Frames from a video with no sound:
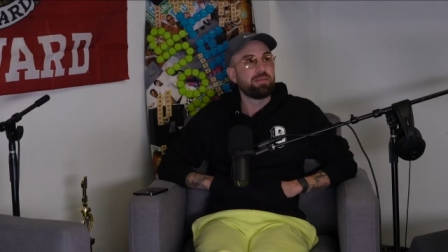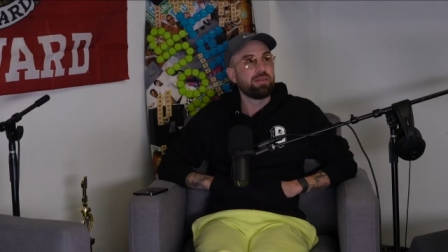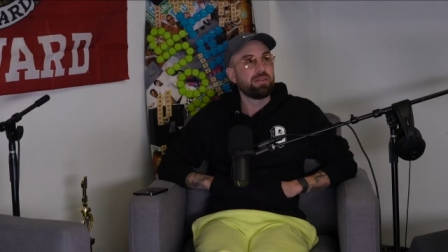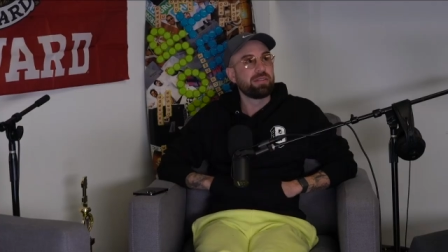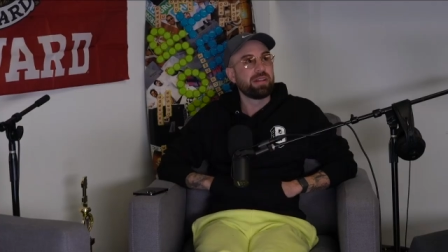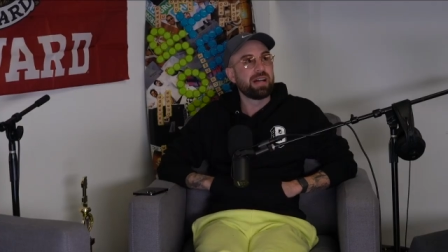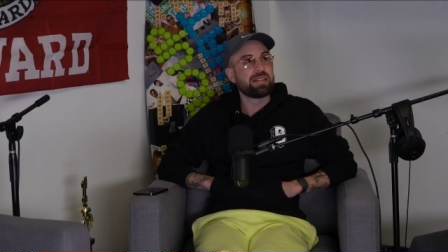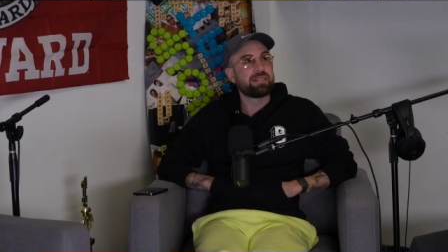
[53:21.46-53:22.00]

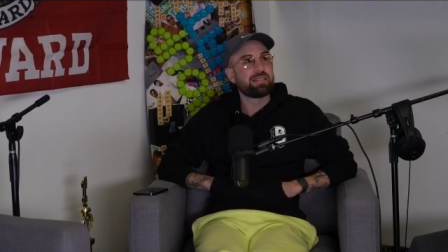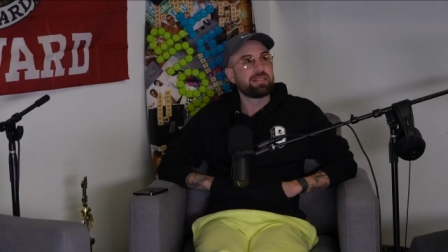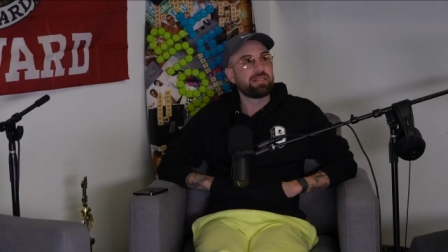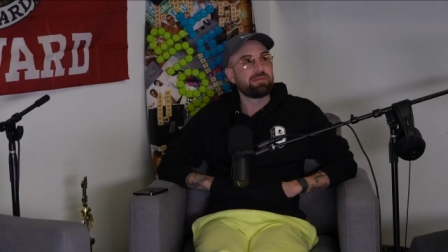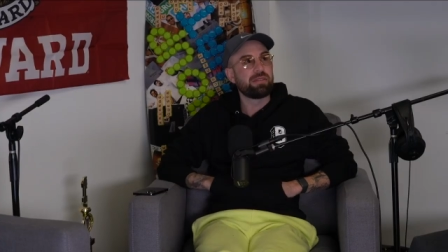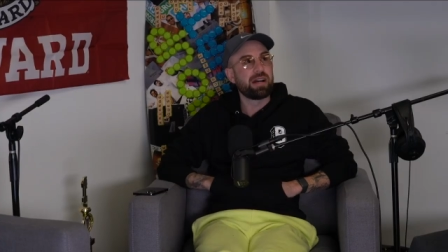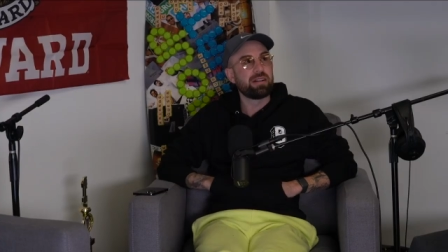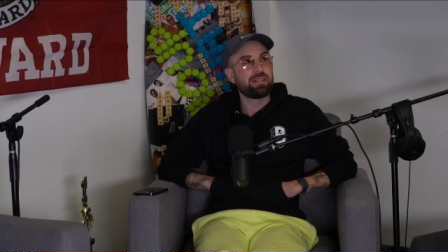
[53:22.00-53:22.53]
well, that's
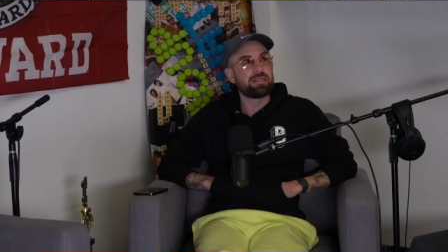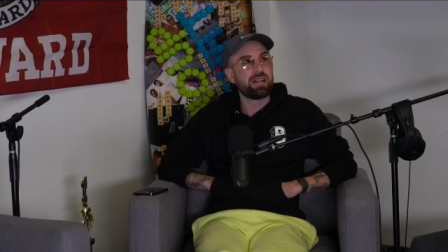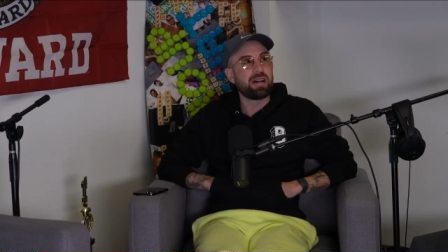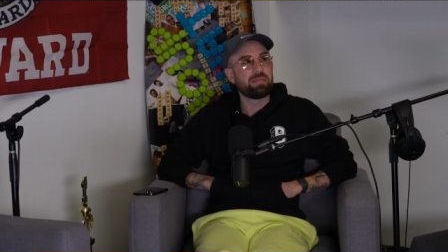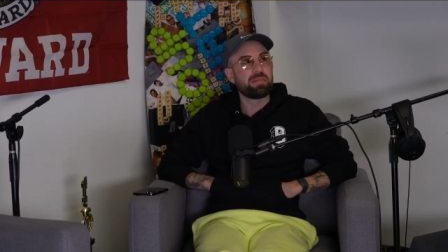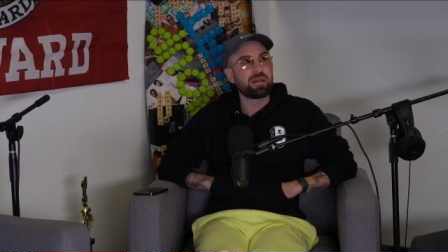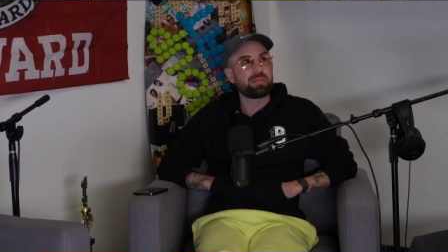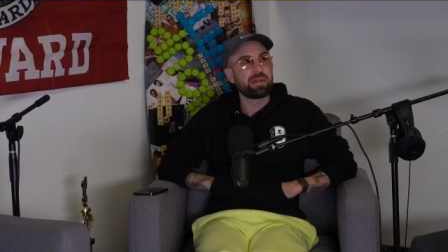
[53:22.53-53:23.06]
right on
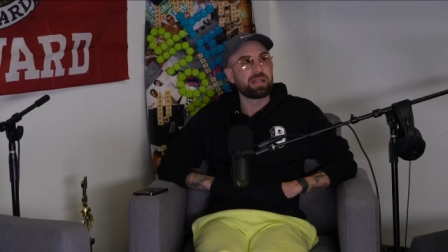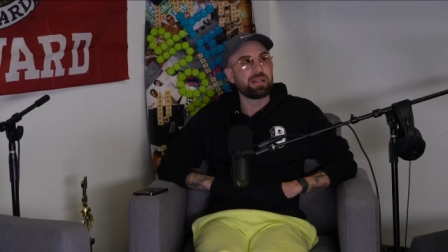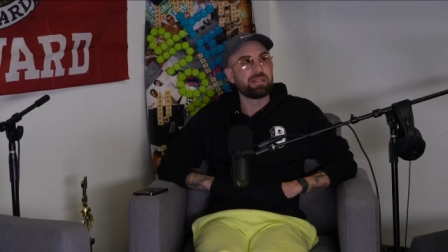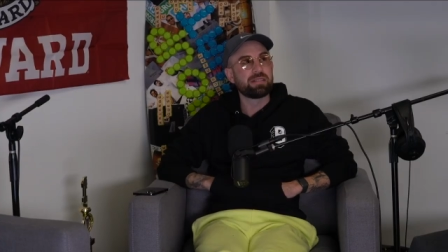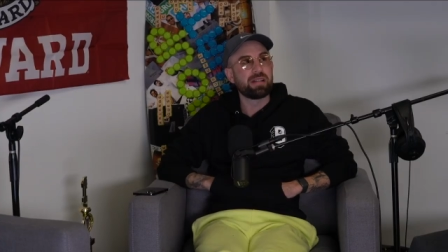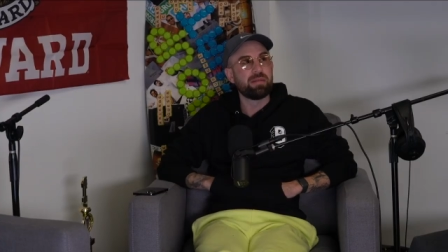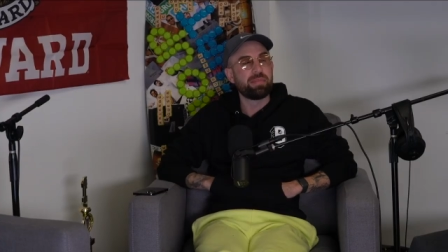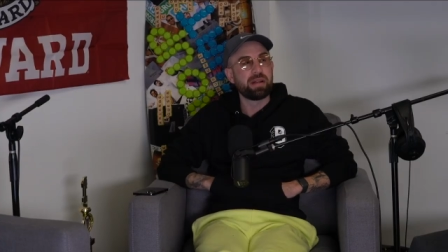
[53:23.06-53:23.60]
topic
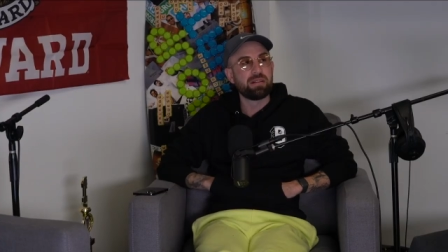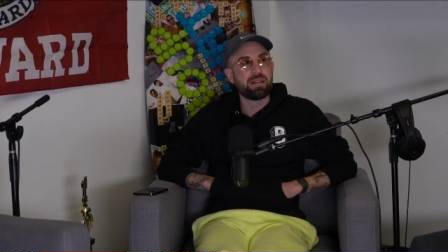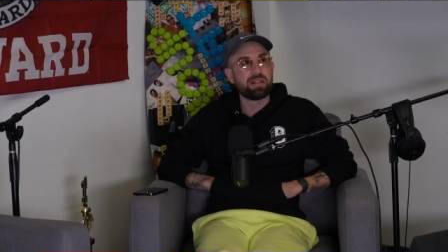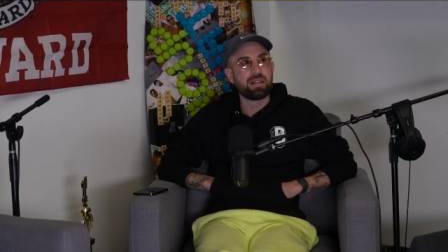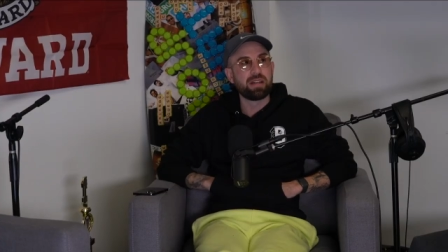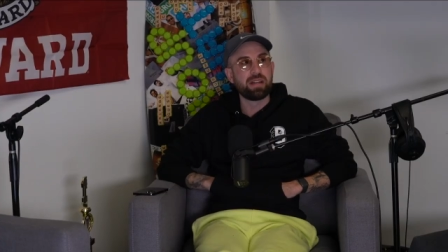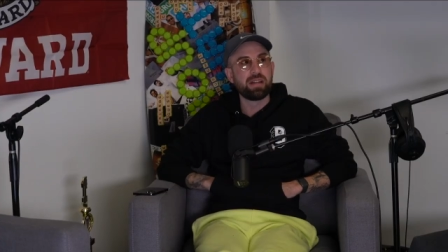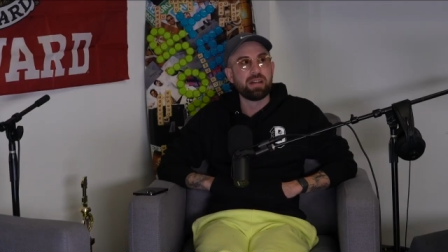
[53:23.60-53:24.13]
because
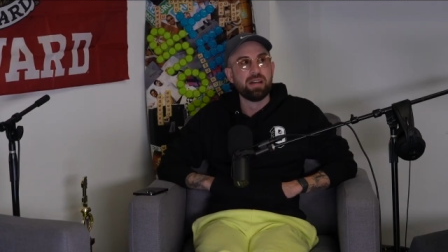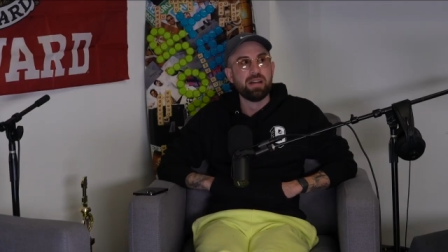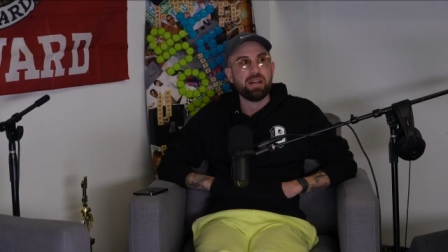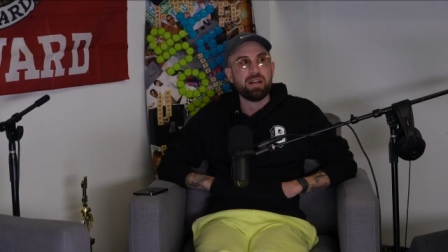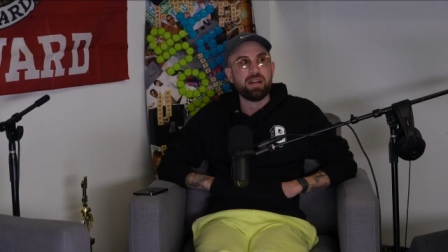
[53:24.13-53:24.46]
apparently